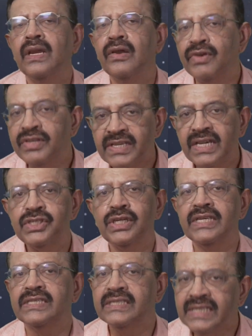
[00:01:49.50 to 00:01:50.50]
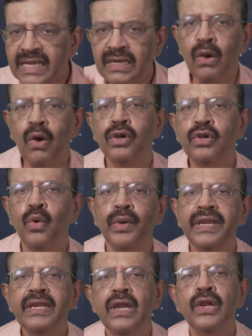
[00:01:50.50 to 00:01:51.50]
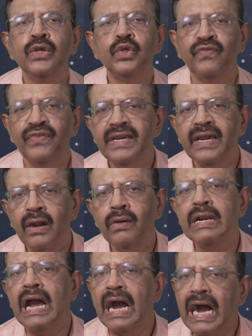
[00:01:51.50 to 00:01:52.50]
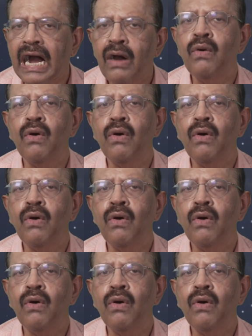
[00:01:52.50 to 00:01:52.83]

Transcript: Research is still ongoing to figure out how